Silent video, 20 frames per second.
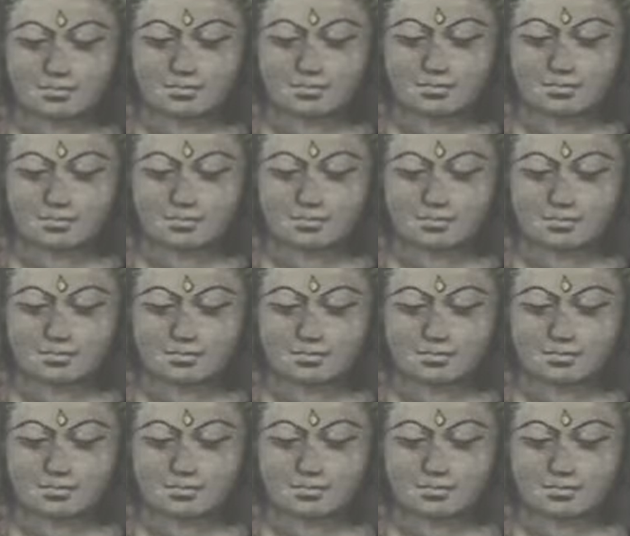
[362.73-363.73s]

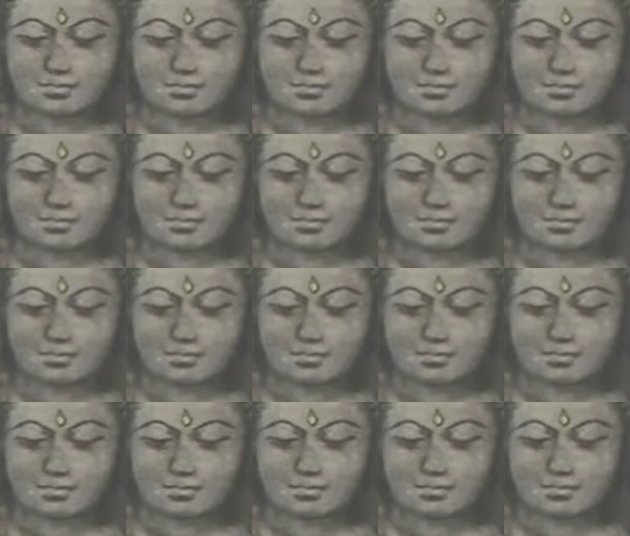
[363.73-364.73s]

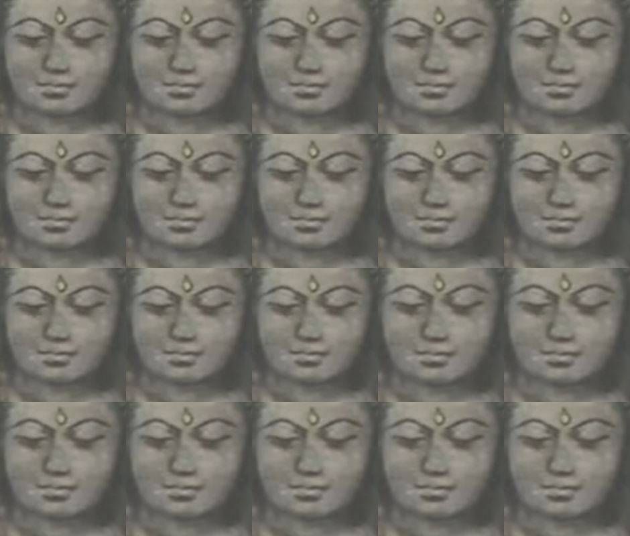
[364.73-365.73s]

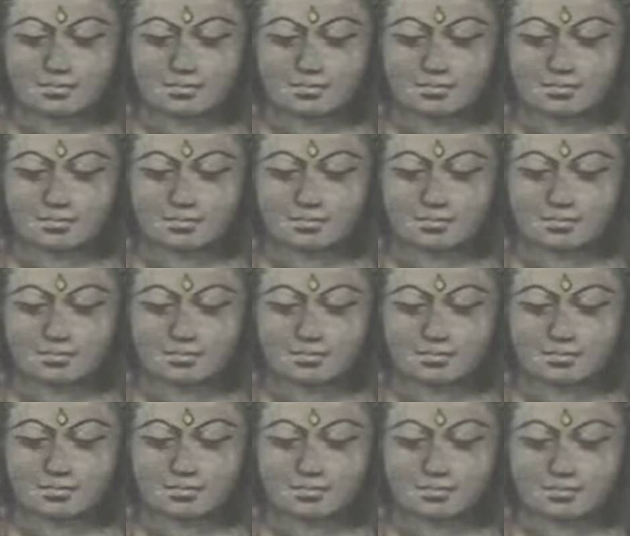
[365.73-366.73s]

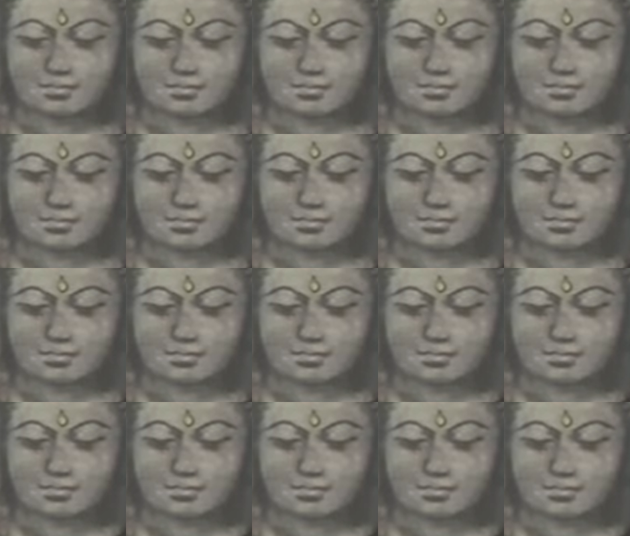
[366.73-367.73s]

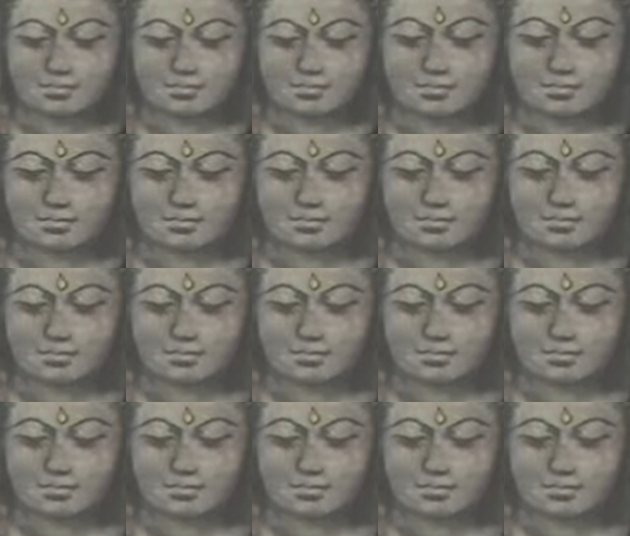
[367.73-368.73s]

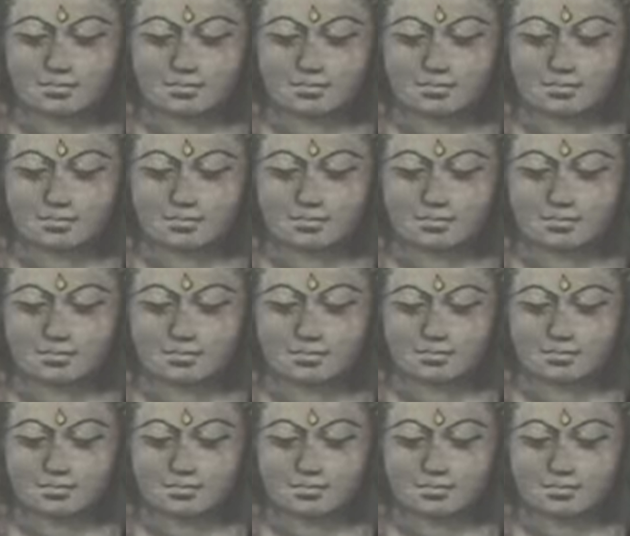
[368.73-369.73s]

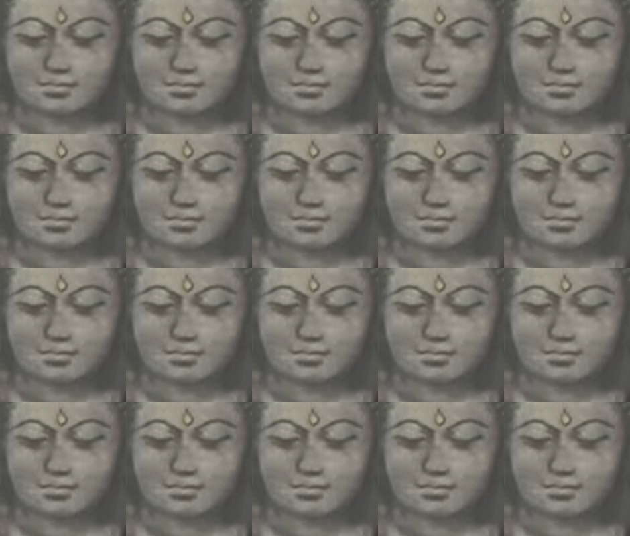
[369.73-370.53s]
(not speaking)